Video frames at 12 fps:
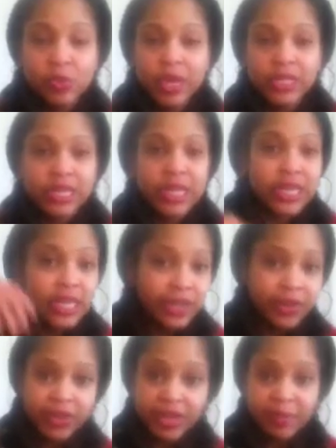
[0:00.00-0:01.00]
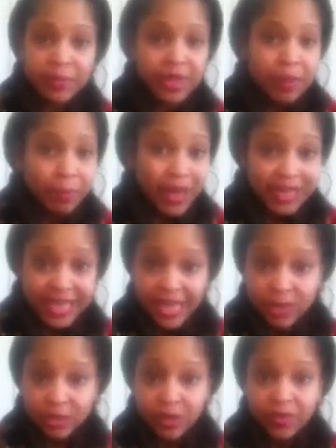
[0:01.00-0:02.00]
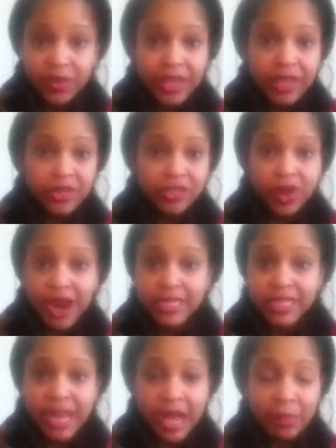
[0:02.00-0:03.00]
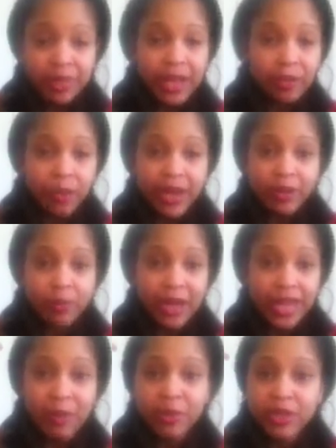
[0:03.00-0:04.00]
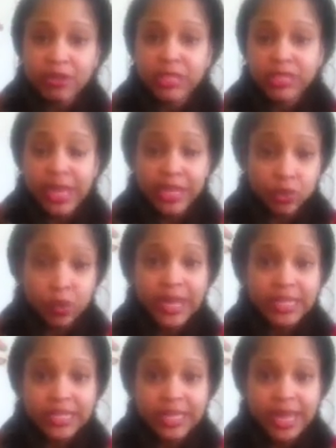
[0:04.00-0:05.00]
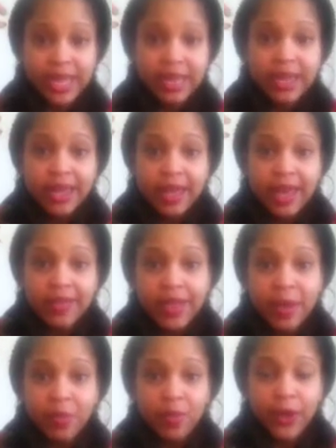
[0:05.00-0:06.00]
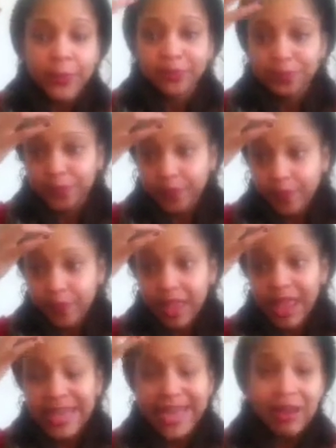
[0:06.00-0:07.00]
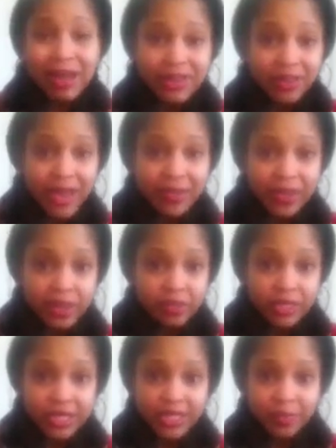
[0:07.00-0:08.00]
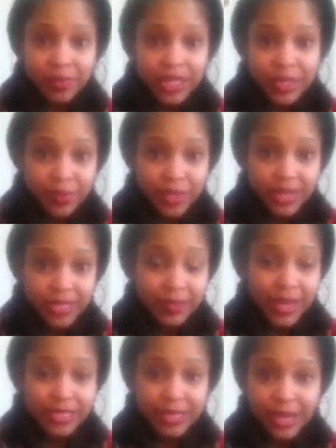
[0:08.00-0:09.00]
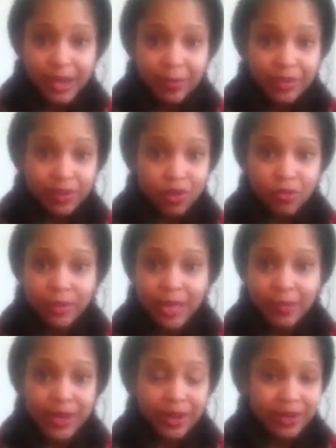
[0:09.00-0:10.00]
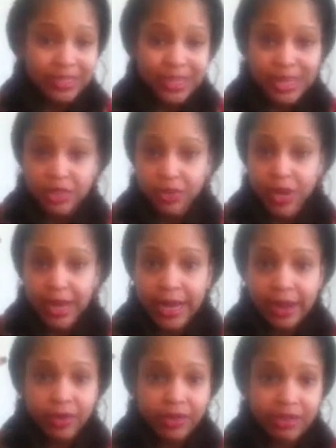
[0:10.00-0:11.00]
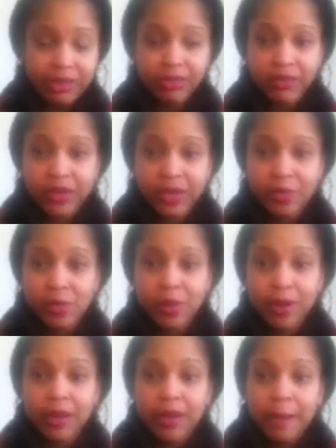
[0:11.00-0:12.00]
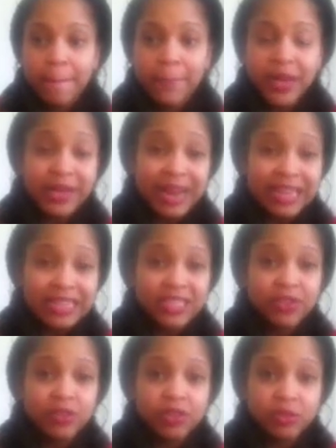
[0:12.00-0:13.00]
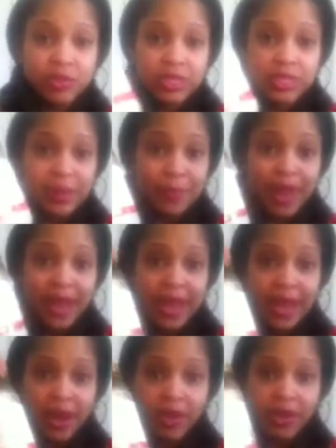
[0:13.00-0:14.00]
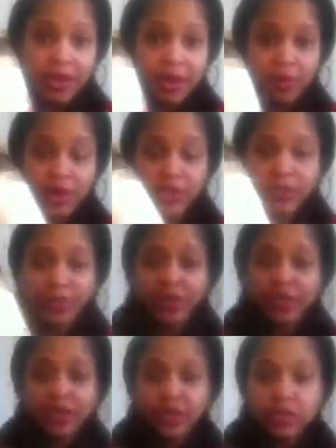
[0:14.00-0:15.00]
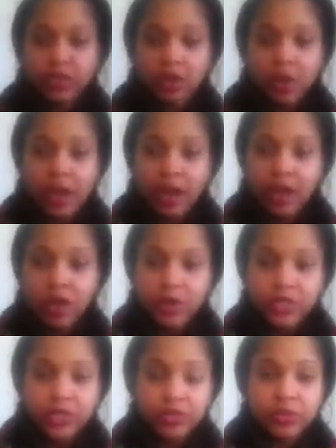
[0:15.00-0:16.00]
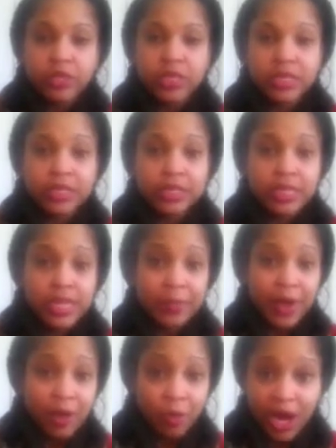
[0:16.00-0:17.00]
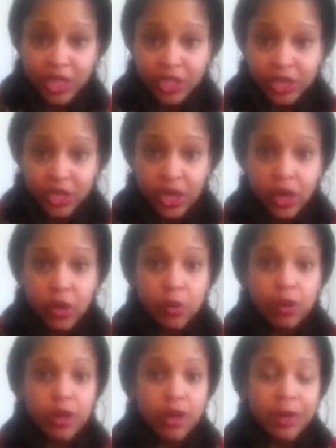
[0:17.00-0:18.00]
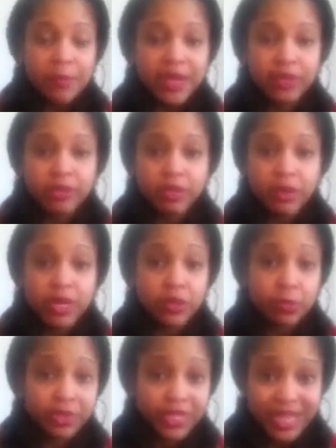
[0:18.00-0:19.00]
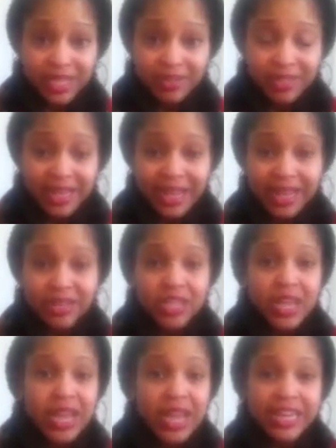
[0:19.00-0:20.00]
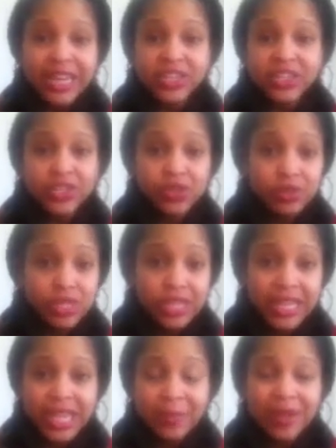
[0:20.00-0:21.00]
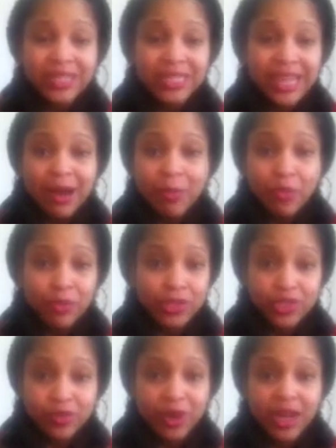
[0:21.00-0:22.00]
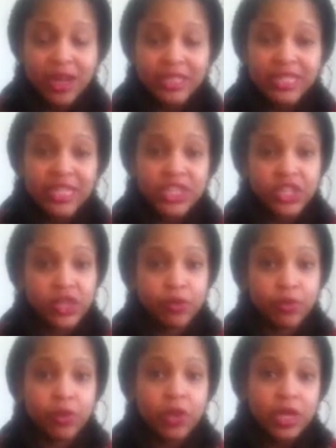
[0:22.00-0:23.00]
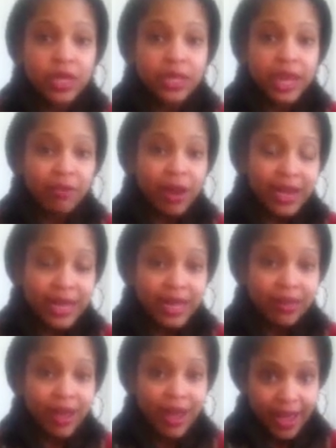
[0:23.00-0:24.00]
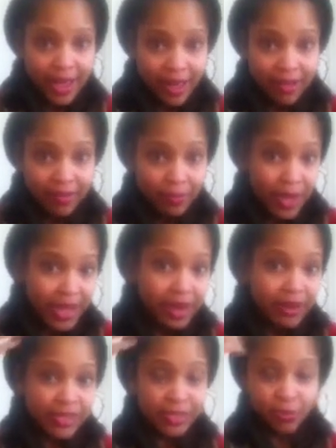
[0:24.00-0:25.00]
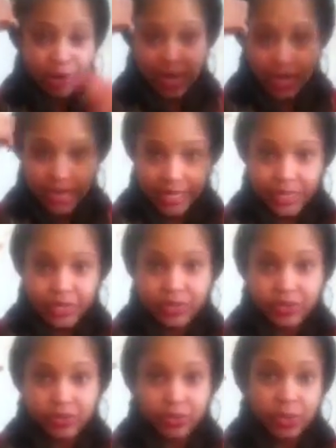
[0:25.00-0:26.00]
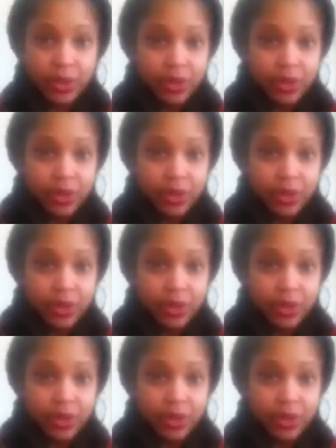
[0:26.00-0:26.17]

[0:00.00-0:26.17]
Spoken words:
weeks it cleared up my dandruff and dry scalp like right away. I would use it like twice a day at that point. Now I don't have to use it as much because my scalp is a whole lot better. It's not dry or dandruff anymore. But I still use this in my hair care regimen. So I always use this in my wash and go. I use it when I do protective styles. And I just use it to keep my scalp moisturized in general. Like right now I have, my hair is braided into 2